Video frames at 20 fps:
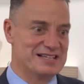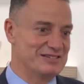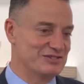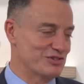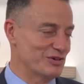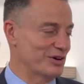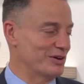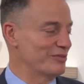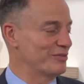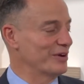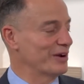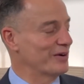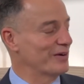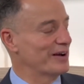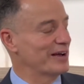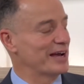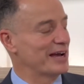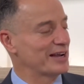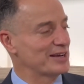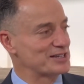trying to figure
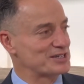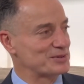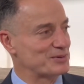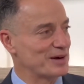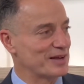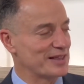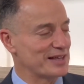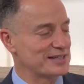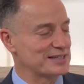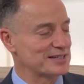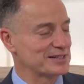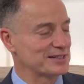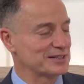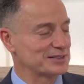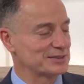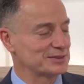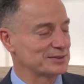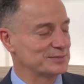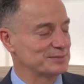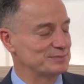out how to square that
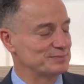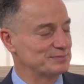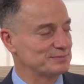circle.